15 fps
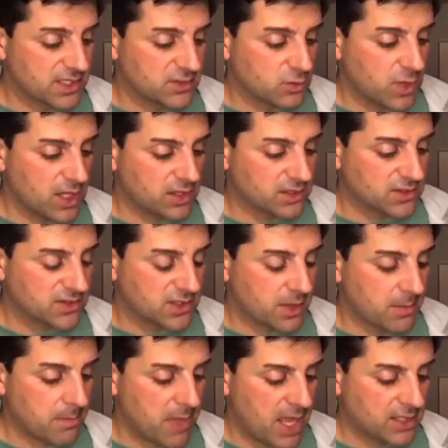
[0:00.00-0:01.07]
as well as
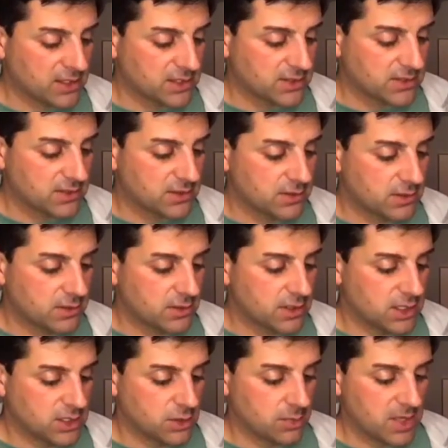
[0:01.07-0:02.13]
some malice
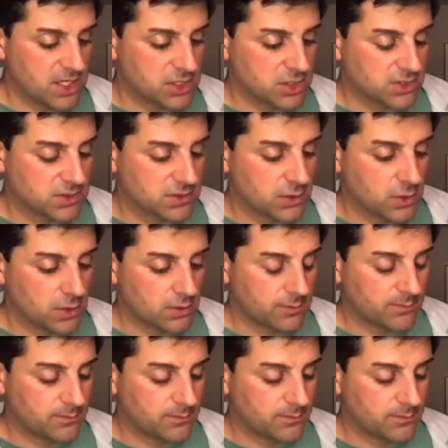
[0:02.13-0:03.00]
in your patient's soul.